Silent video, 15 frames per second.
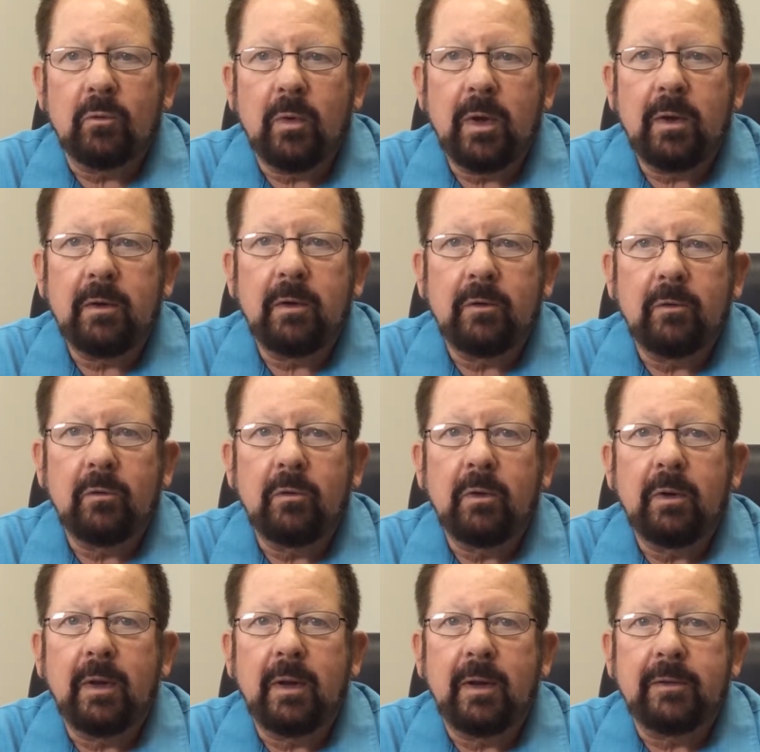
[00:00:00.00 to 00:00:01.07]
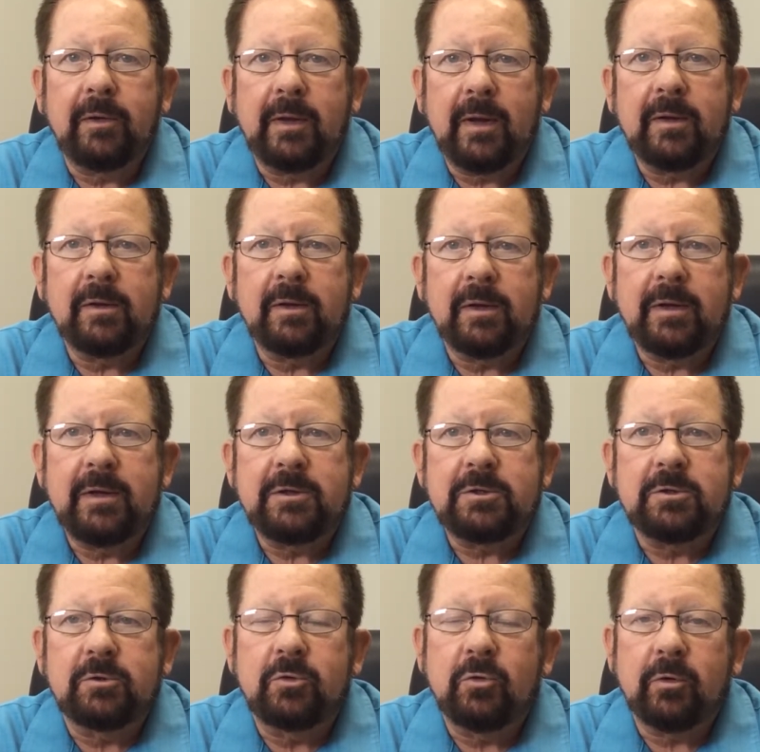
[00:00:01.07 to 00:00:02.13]
Well, at the end of the
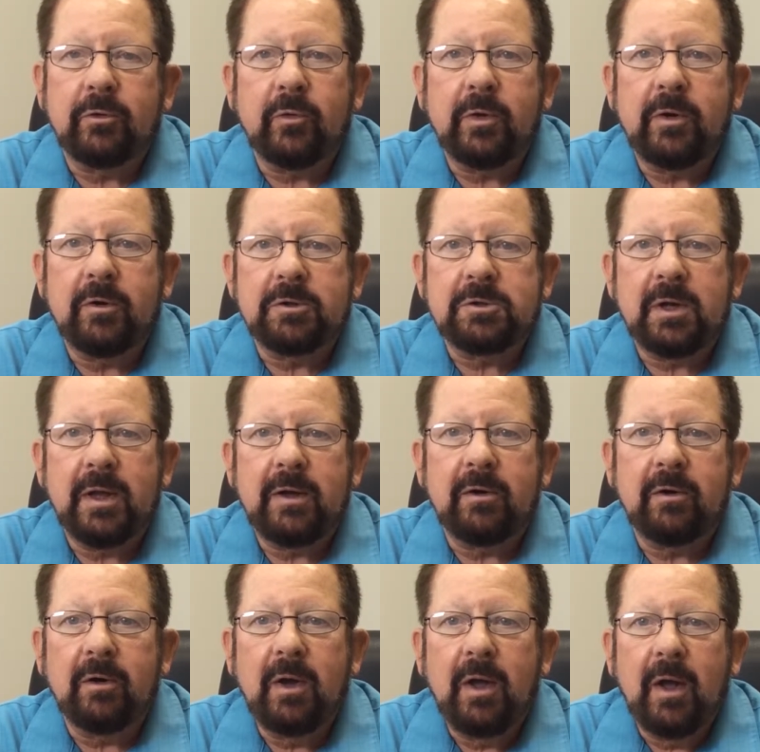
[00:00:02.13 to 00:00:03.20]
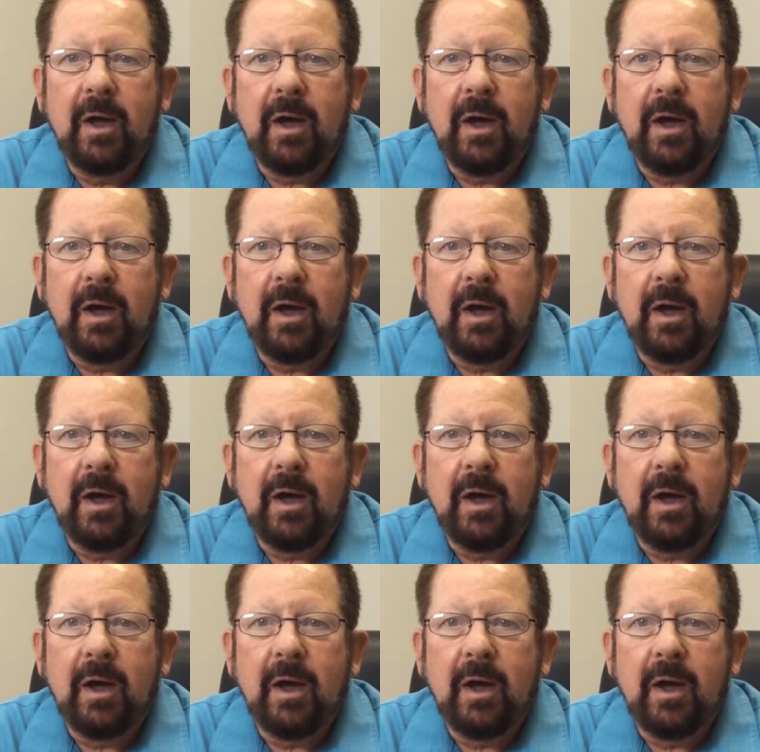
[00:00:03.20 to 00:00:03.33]
lease, 2 or 3 years later,